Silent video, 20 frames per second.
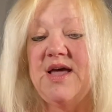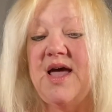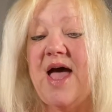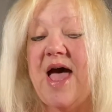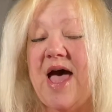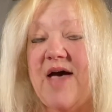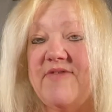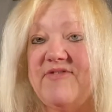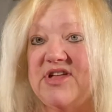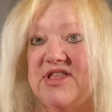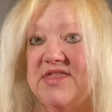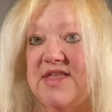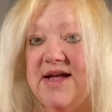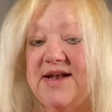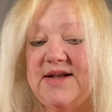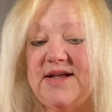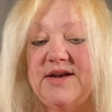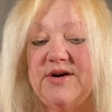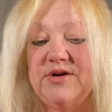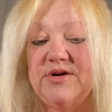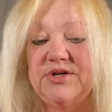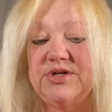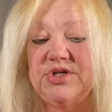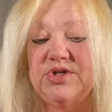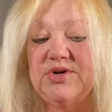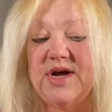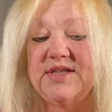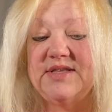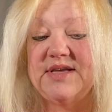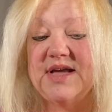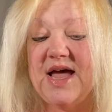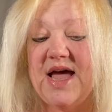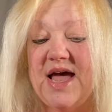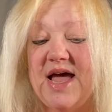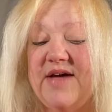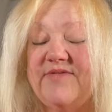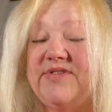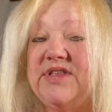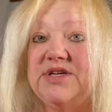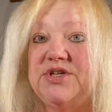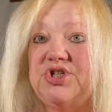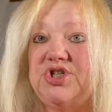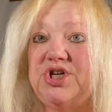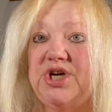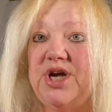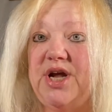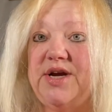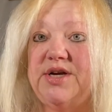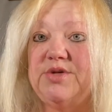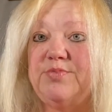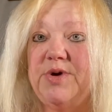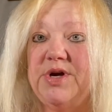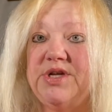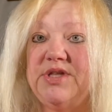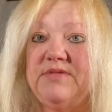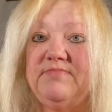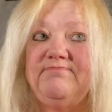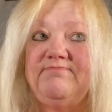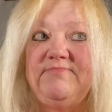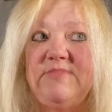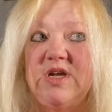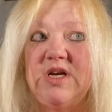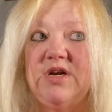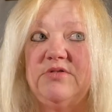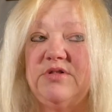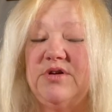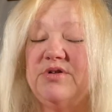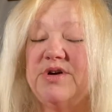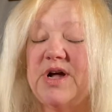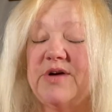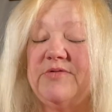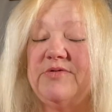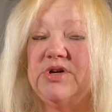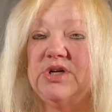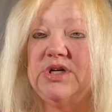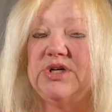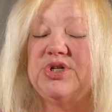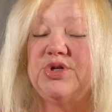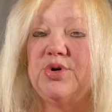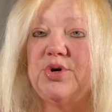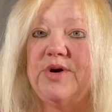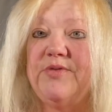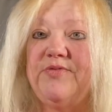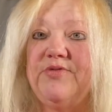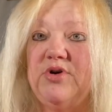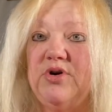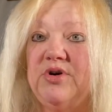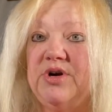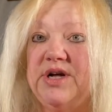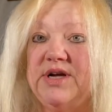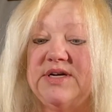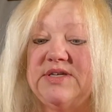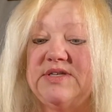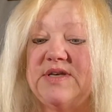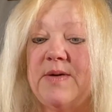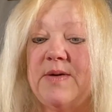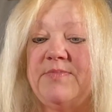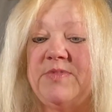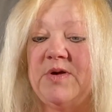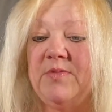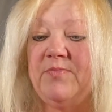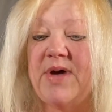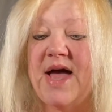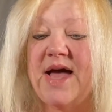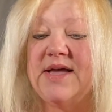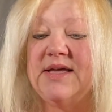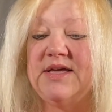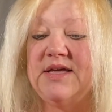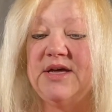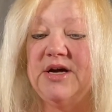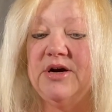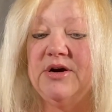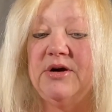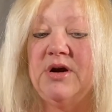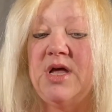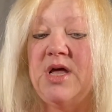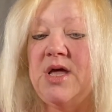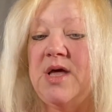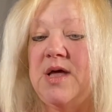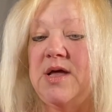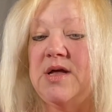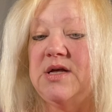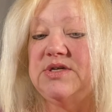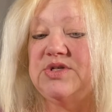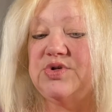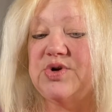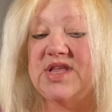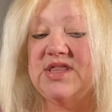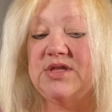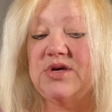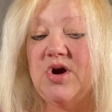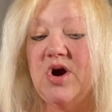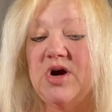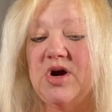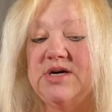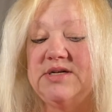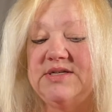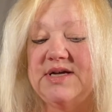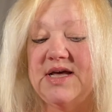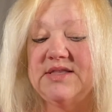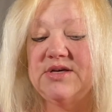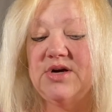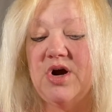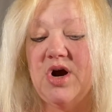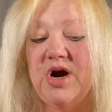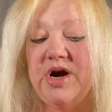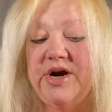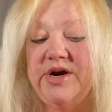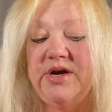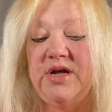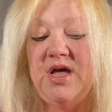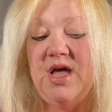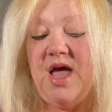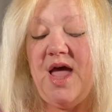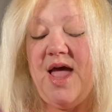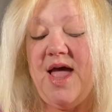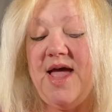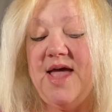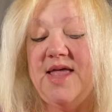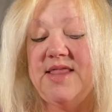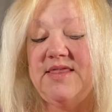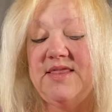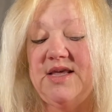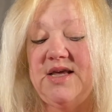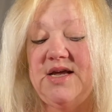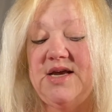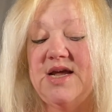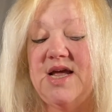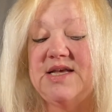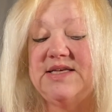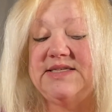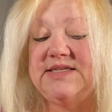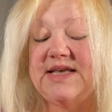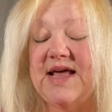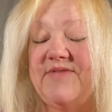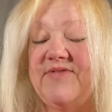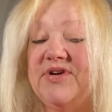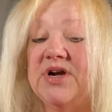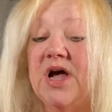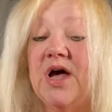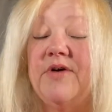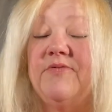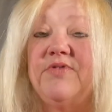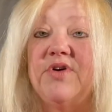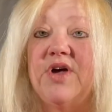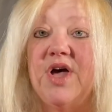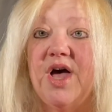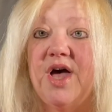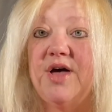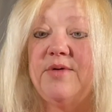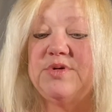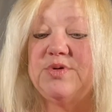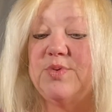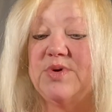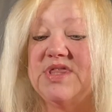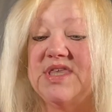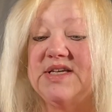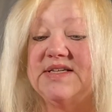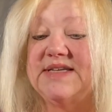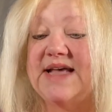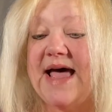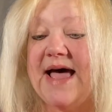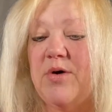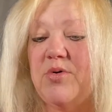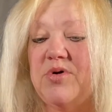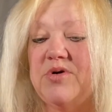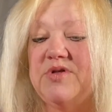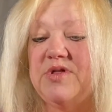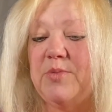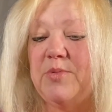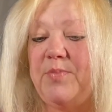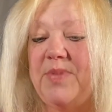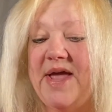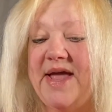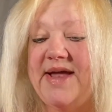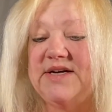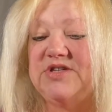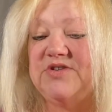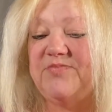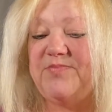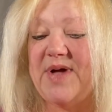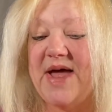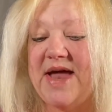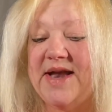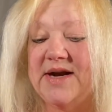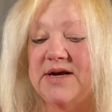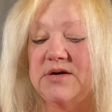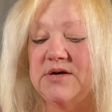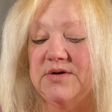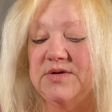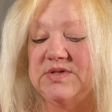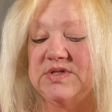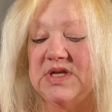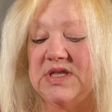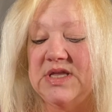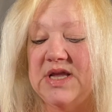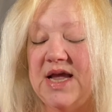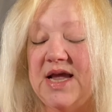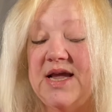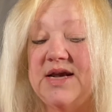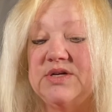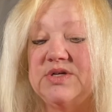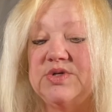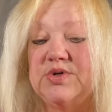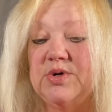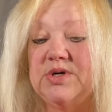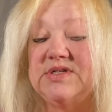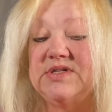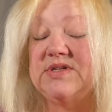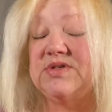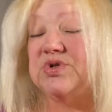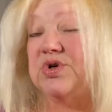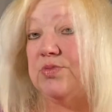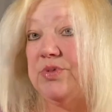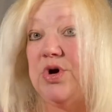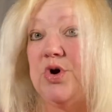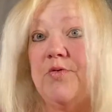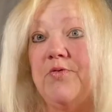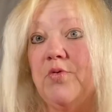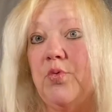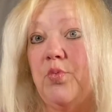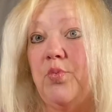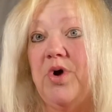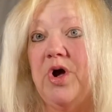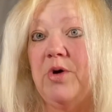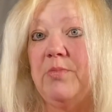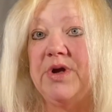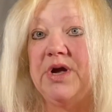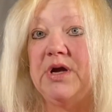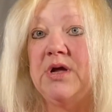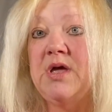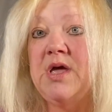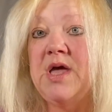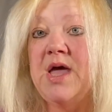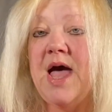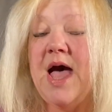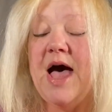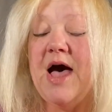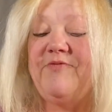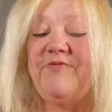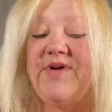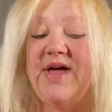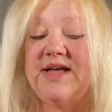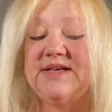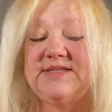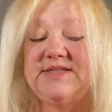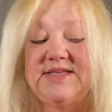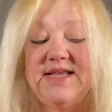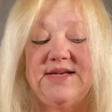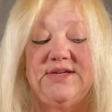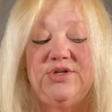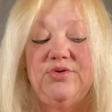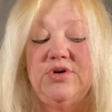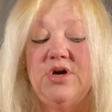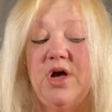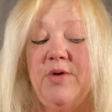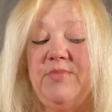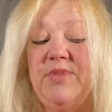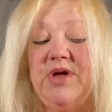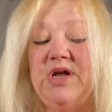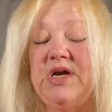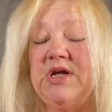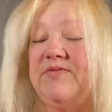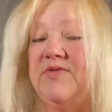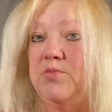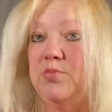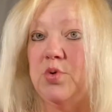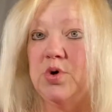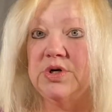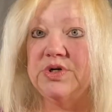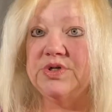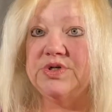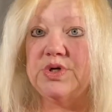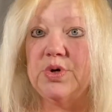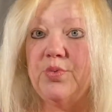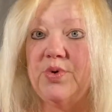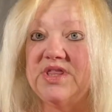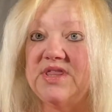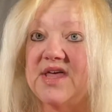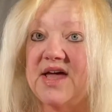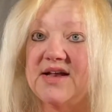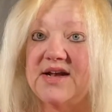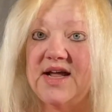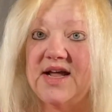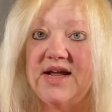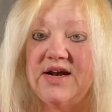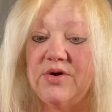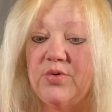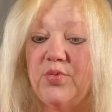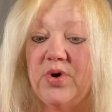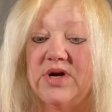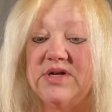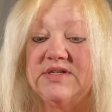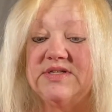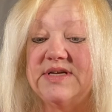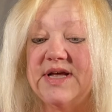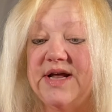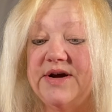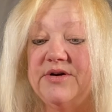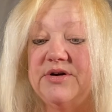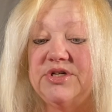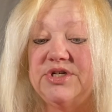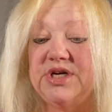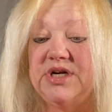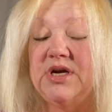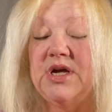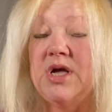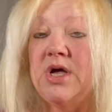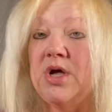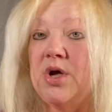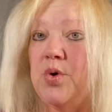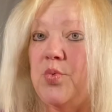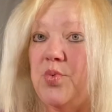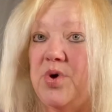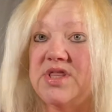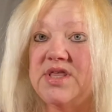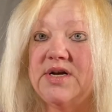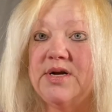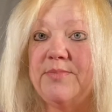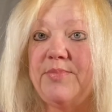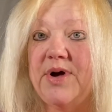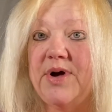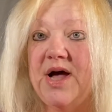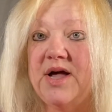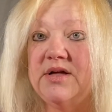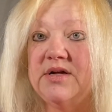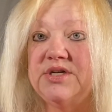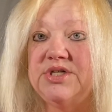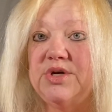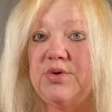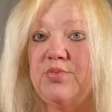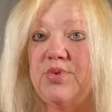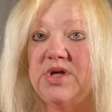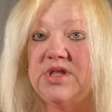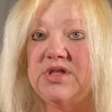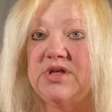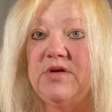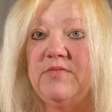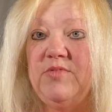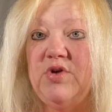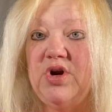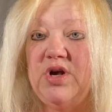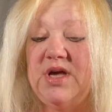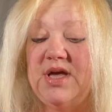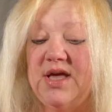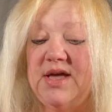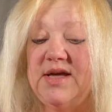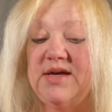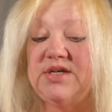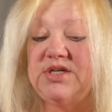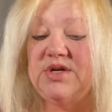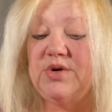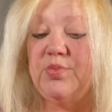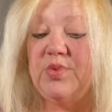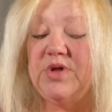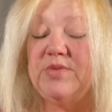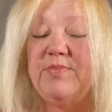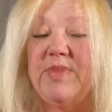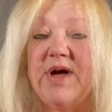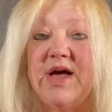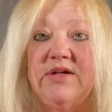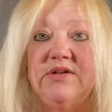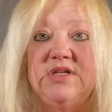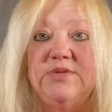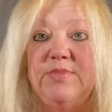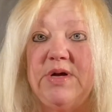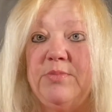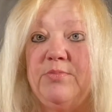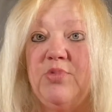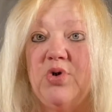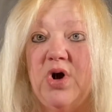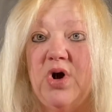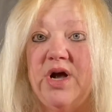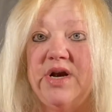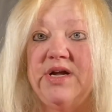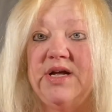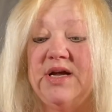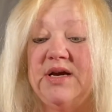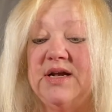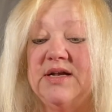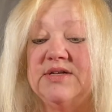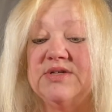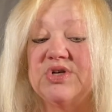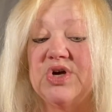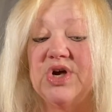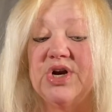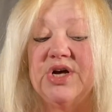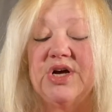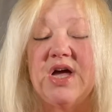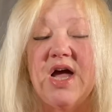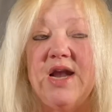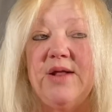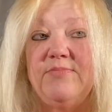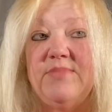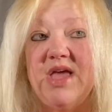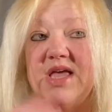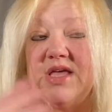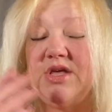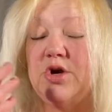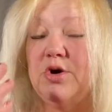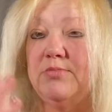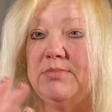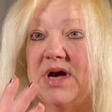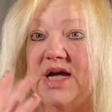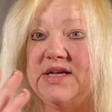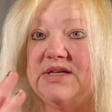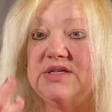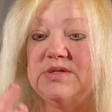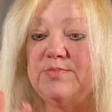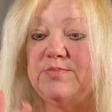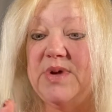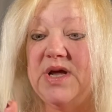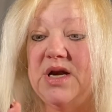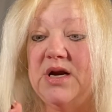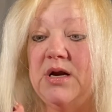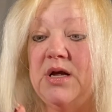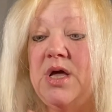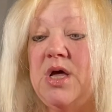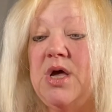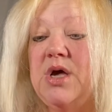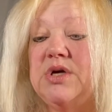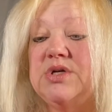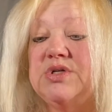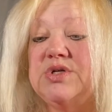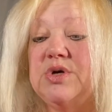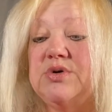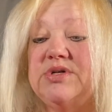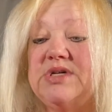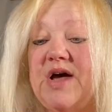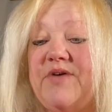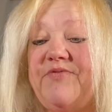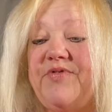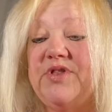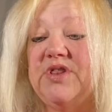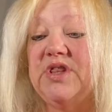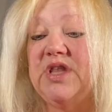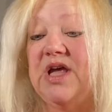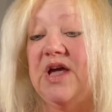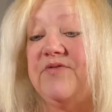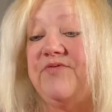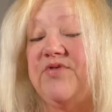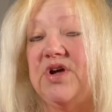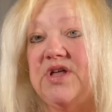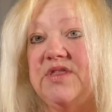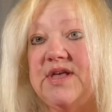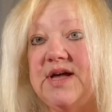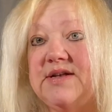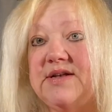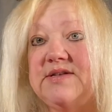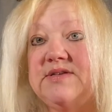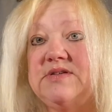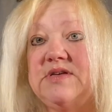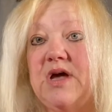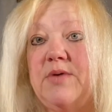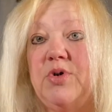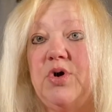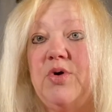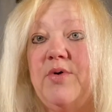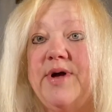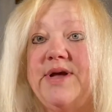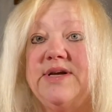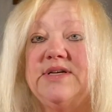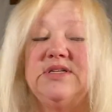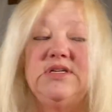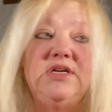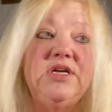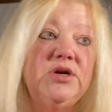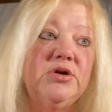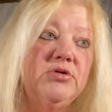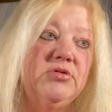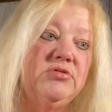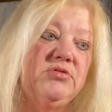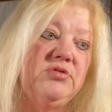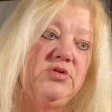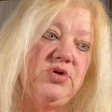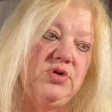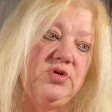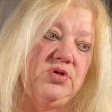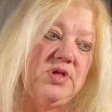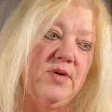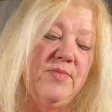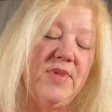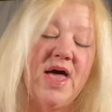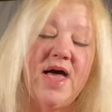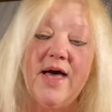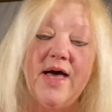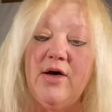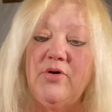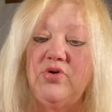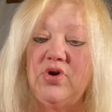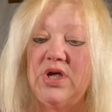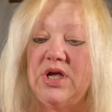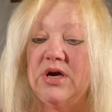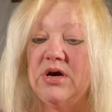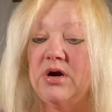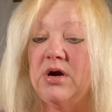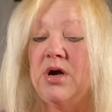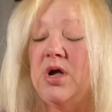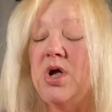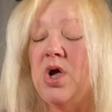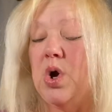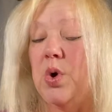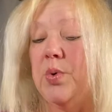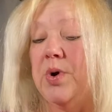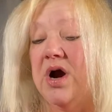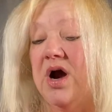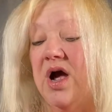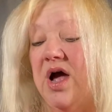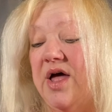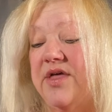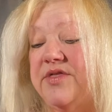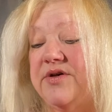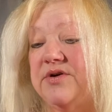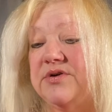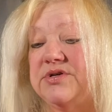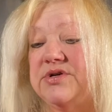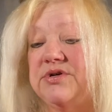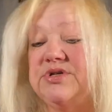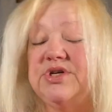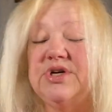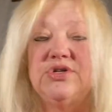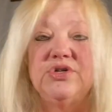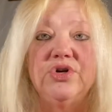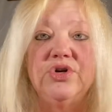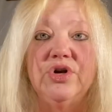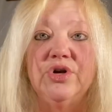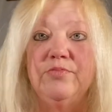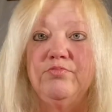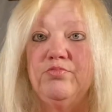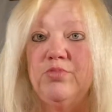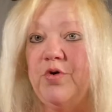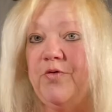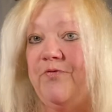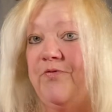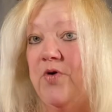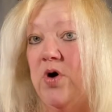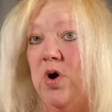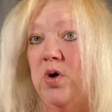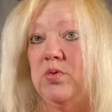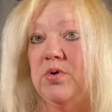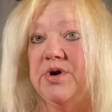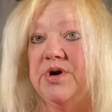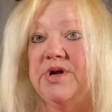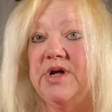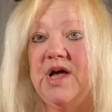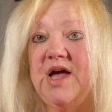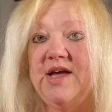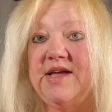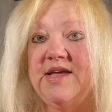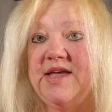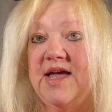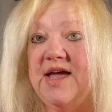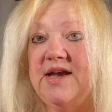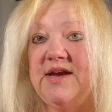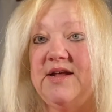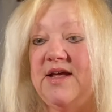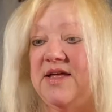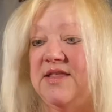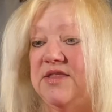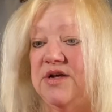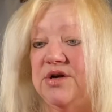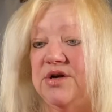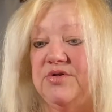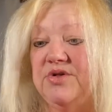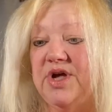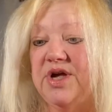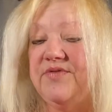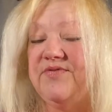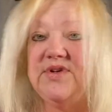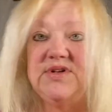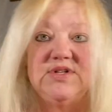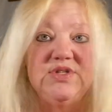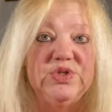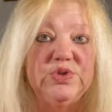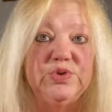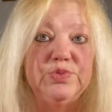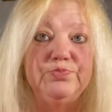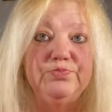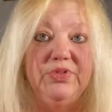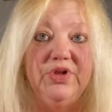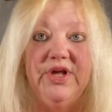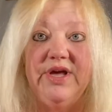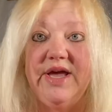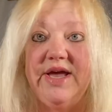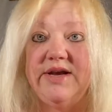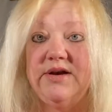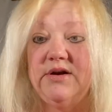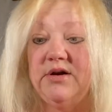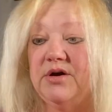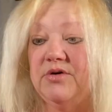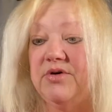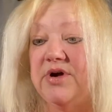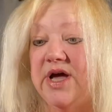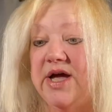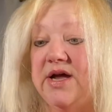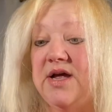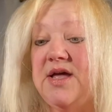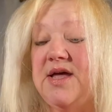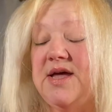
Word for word: Having that inner strength to have this change, but, you know, they're not really sure if you're going to accept them back here. Strength card, Death card, and the Seven of Cups. With the Tower, the Page of Pentacles, and the Eight of Swords, it's going to be overwhelming how fast they do come in, even more so with that Eight of Wands energy, with an apology, with communication, with balance being brought in, and it's going to kind of make your mind spin. So definitely I feel that some are going to hear them out here, where others are just going to move forward, again, in their life, it's split, okay?